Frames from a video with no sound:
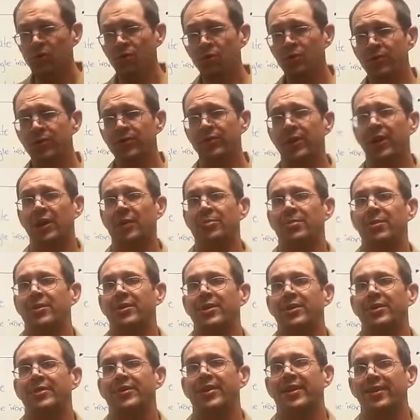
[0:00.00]
We developed
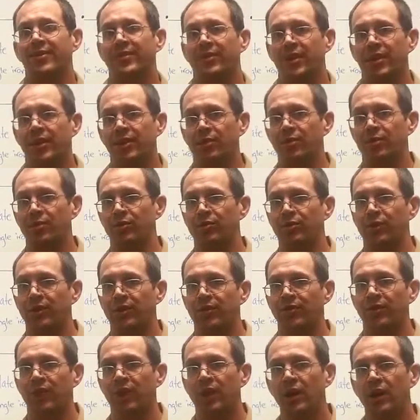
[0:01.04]
a test stand to
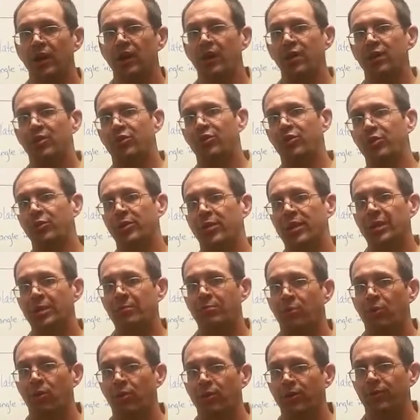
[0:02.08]
address 2
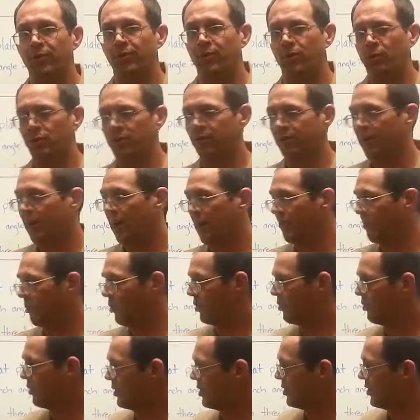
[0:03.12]
key points for
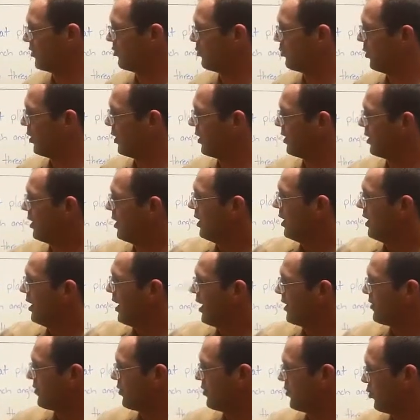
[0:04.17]
TAMU, which is one,
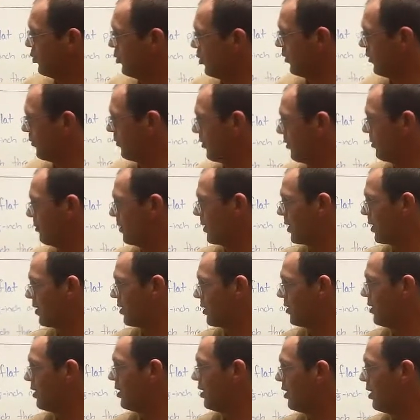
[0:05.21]
as a tool for the
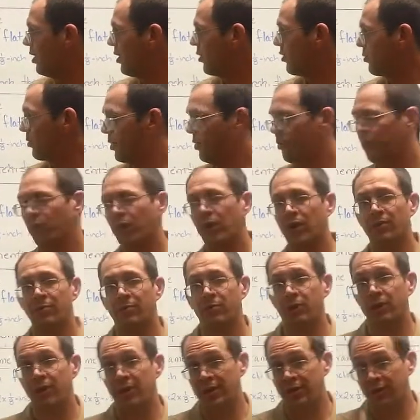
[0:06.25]
MARE 312
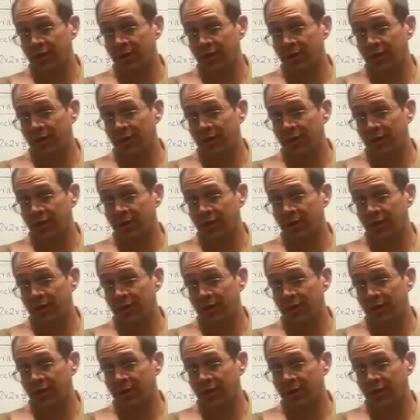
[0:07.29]
Marine